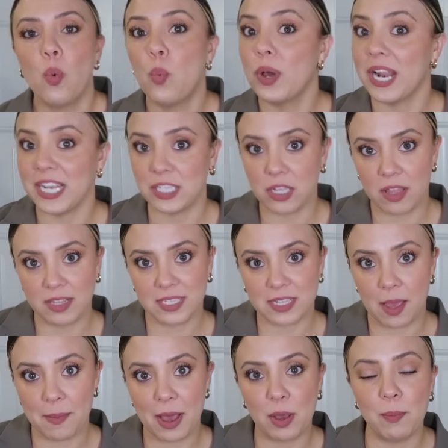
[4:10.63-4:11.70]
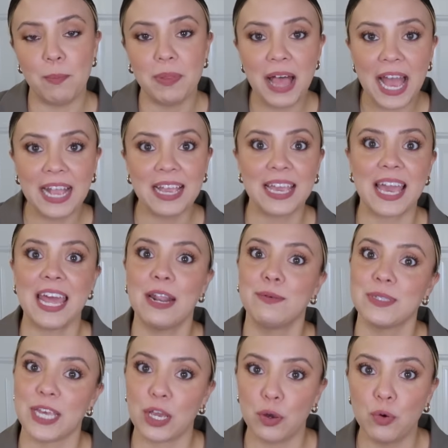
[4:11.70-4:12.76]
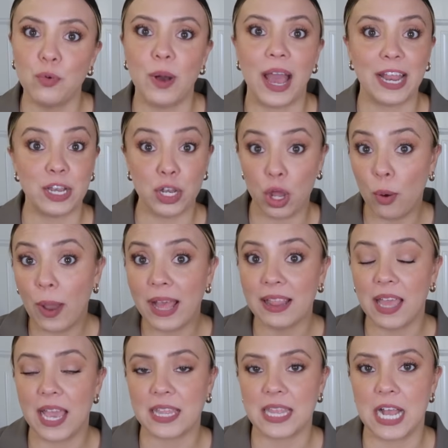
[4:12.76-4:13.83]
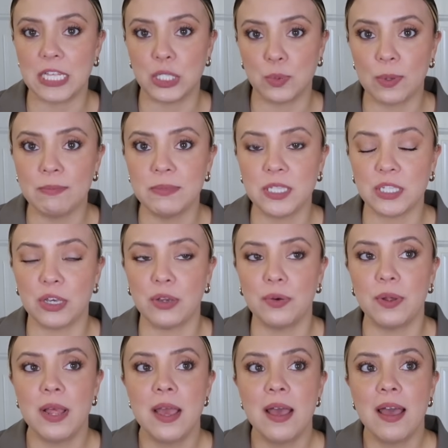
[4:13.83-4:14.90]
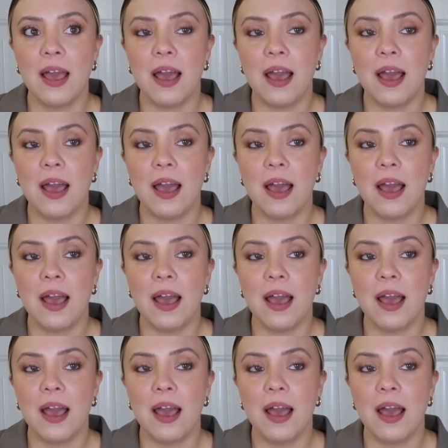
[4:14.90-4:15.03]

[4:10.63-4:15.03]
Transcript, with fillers: when I saw this come out in black again I was like ooh I know I like that swimsuit